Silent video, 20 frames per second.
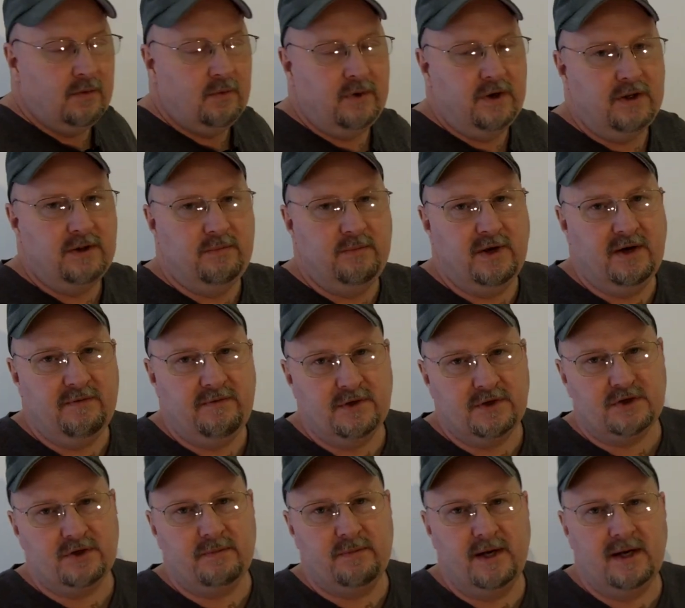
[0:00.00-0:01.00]
with
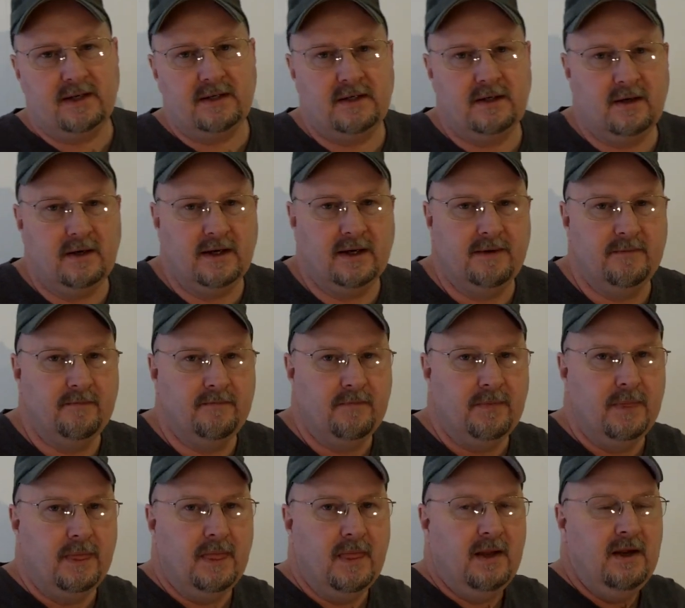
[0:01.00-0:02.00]
beneficial bacteria.
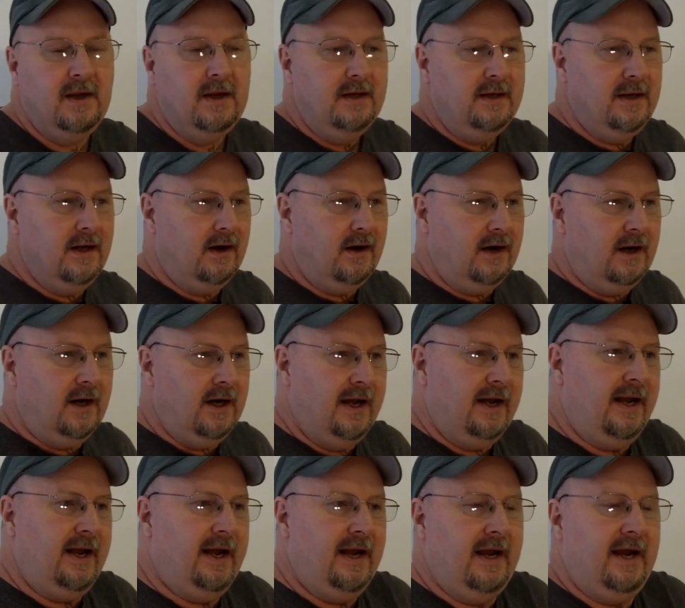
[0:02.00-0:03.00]
Now,
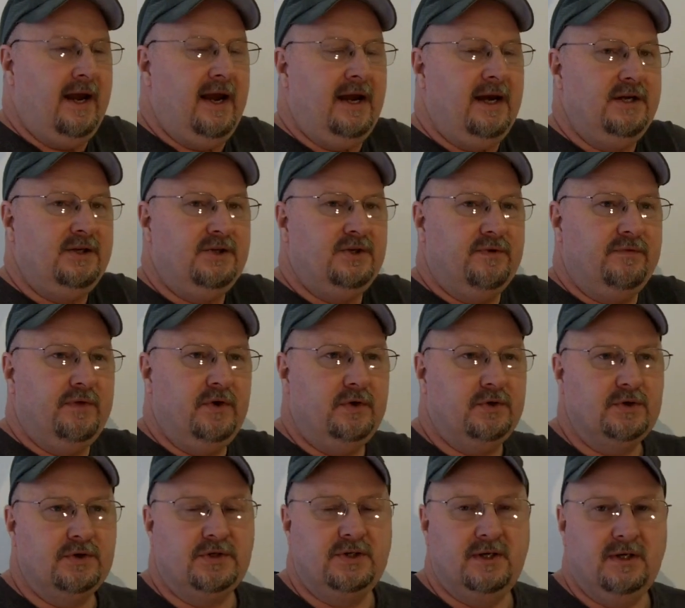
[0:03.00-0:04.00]
as your
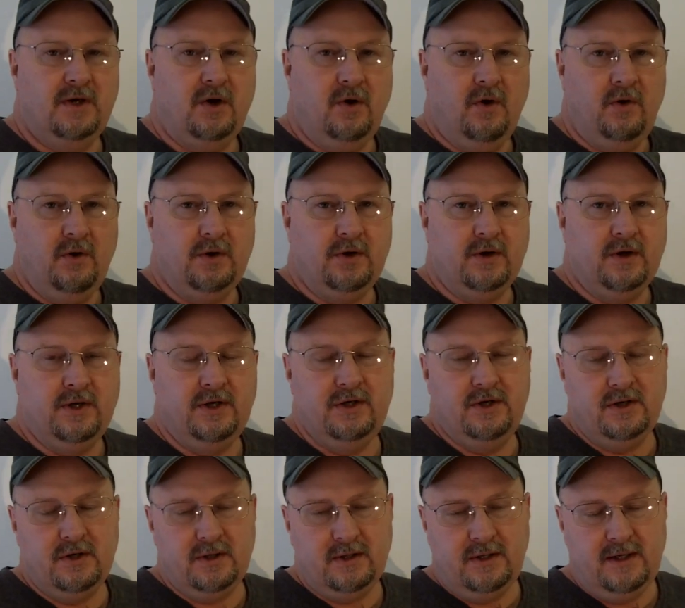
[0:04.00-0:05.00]
filters get older
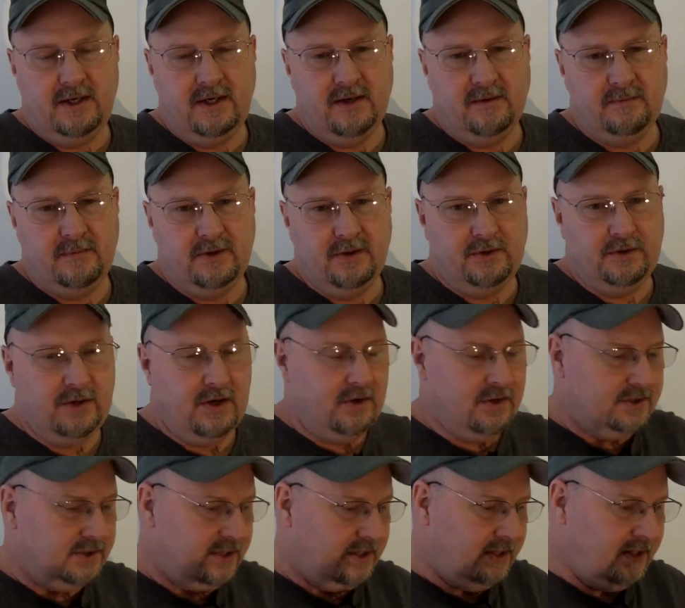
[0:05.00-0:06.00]
and you clean them, you'll
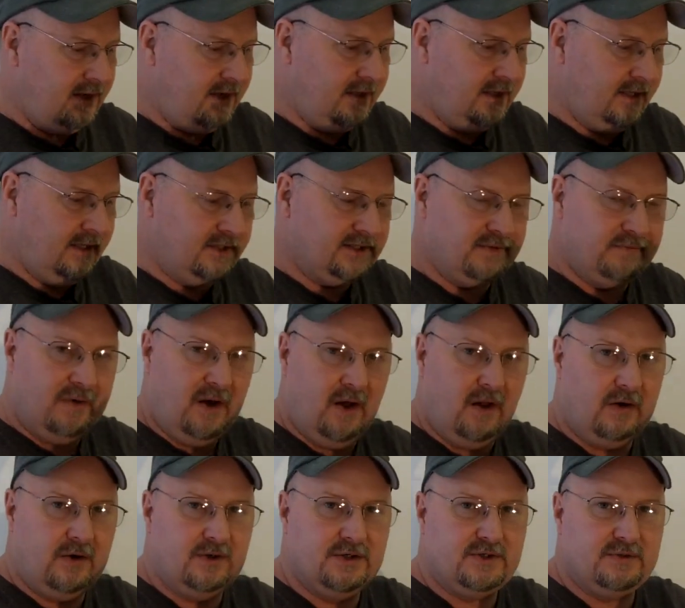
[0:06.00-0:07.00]
notice they kind of get
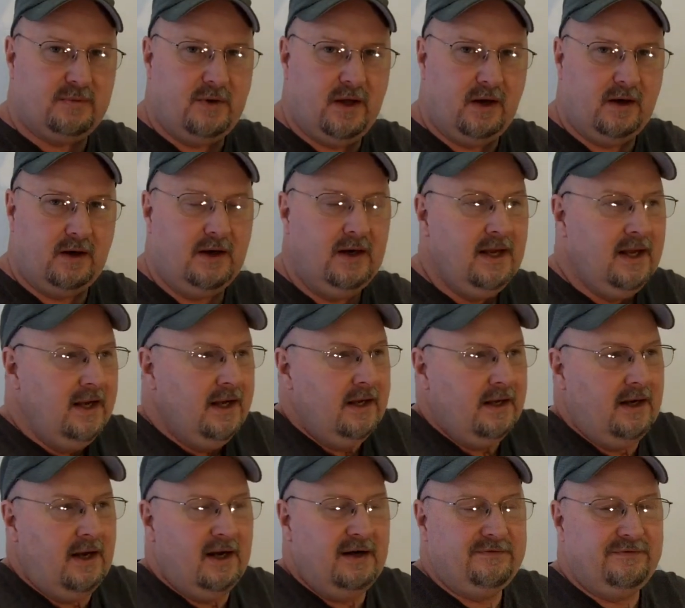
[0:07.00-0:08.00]
smaller and smaller.
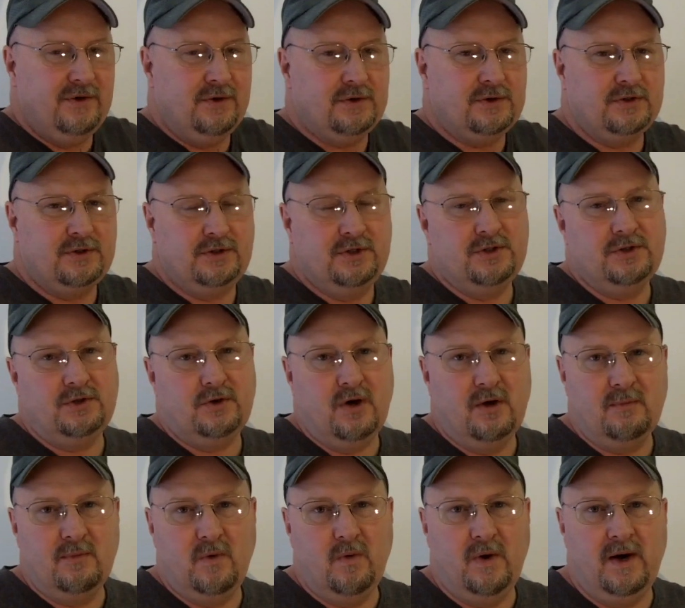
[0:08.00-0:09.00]
And a lot of folks just
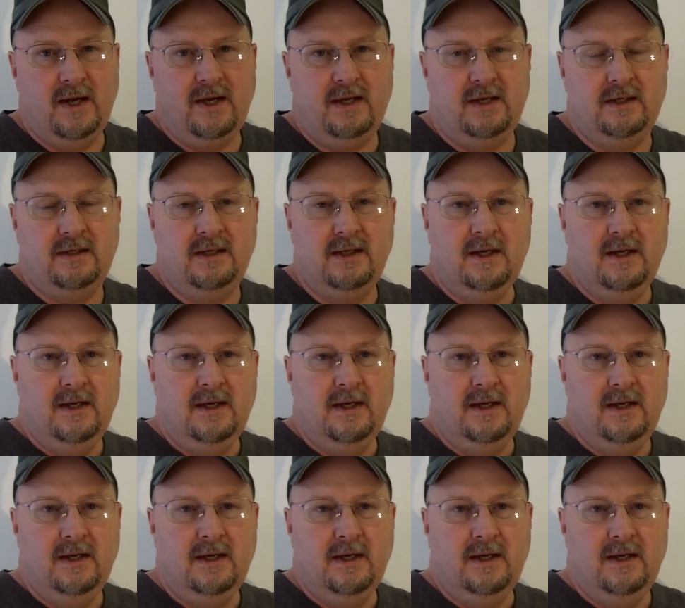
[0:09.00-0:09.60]
throw them away